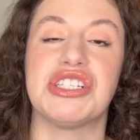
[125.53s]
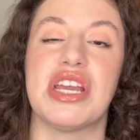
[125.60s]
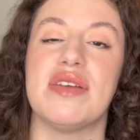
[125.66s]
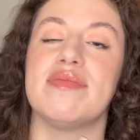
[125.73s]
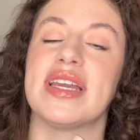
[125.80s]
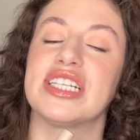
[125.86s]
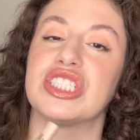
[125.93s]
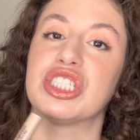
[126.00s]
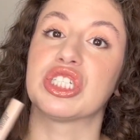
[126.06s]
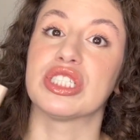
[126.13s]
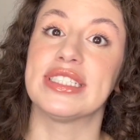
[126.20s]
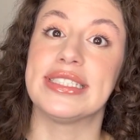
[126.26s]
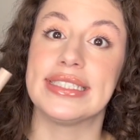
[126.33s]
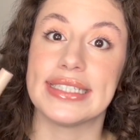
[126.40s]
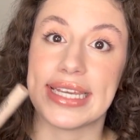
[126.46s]
It makes your
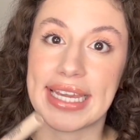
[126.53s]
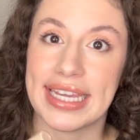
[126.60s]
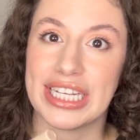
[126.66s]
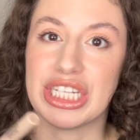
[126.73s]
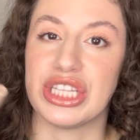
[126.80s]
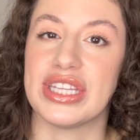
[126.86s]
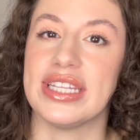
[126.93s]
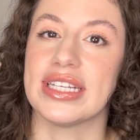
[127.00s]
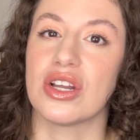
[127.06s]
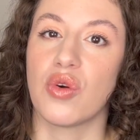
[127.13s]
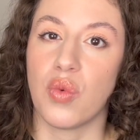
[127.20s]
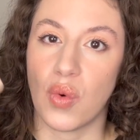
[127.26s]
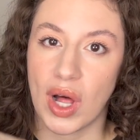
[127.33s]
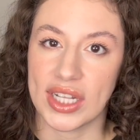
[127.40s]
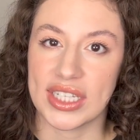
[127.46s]
skin, the
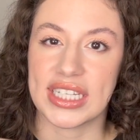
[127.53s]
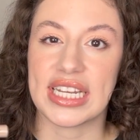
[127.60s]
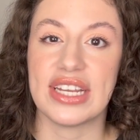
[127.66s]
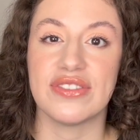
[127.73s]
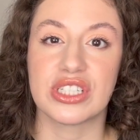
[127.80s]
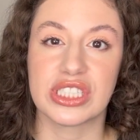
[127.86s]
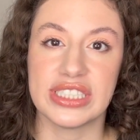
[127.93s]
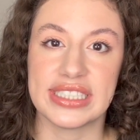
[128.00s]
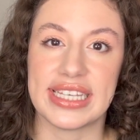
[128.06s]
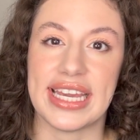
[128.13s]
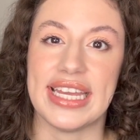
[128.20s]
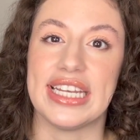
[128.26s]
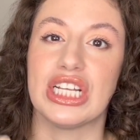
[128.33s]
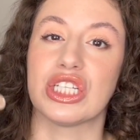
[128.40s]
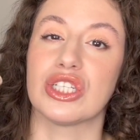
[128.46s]
quality of your
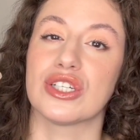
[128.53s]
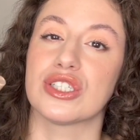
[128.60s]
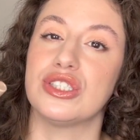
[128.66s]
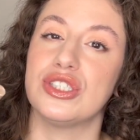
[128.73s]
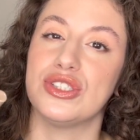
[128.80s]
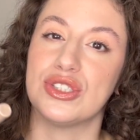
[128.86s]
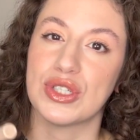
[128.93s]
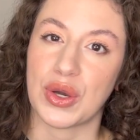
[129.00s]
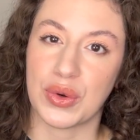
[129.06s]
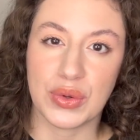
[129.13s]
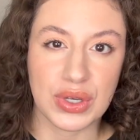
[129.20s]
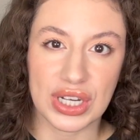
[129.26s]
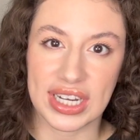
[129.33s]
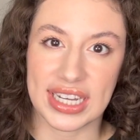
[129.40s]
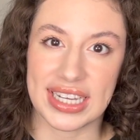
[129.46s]
skin, look so
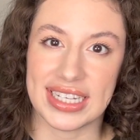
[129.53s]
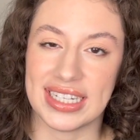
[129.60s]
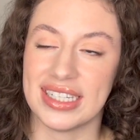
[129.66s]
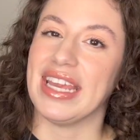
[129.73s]
good.